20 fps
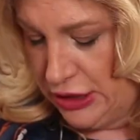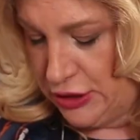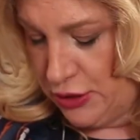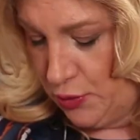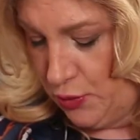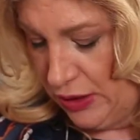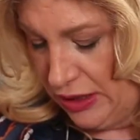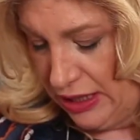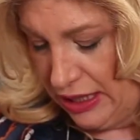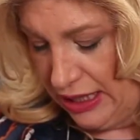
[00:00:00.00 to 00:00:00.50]
So
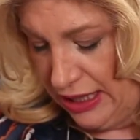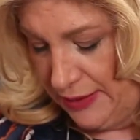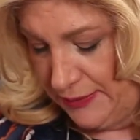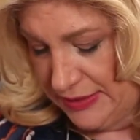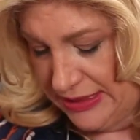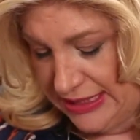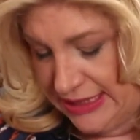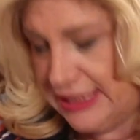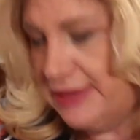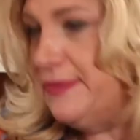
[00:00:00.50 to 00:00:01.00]
when it
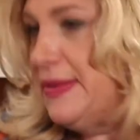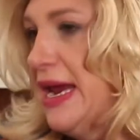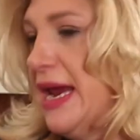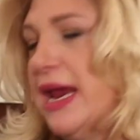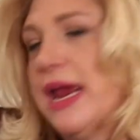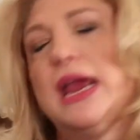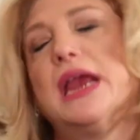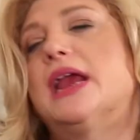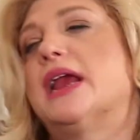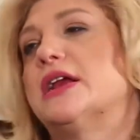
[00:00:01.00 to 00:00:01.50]
comes to
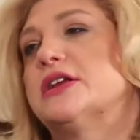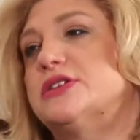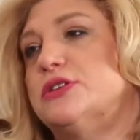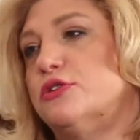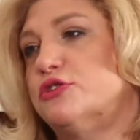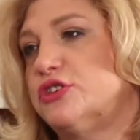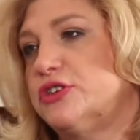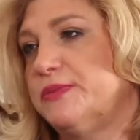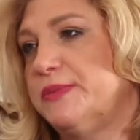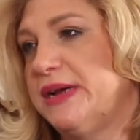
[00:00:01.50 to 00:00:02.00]
making
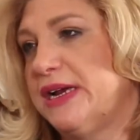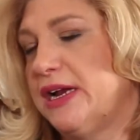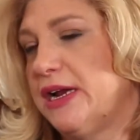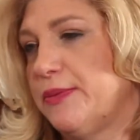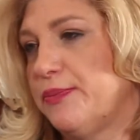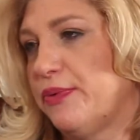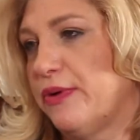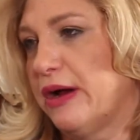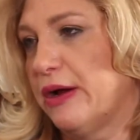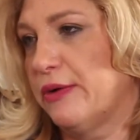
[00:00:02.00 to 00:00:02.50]
social media
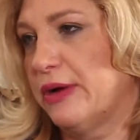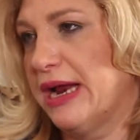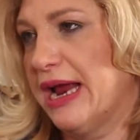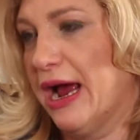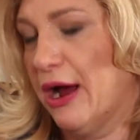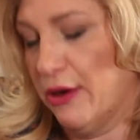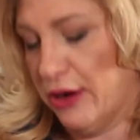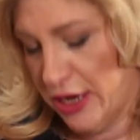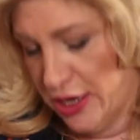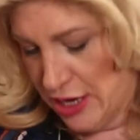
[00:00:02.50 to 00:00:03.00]
a priority,
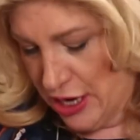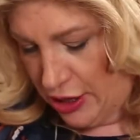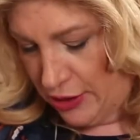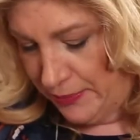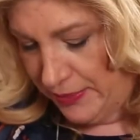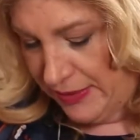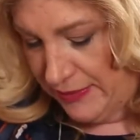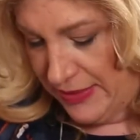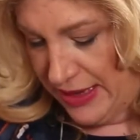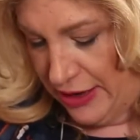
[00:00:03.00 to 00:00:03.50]
how can you
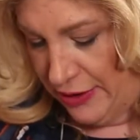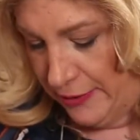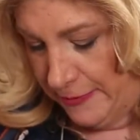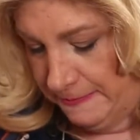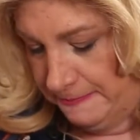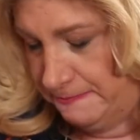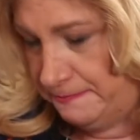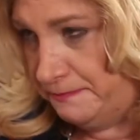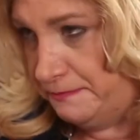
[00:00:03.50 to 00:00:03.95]
help them there?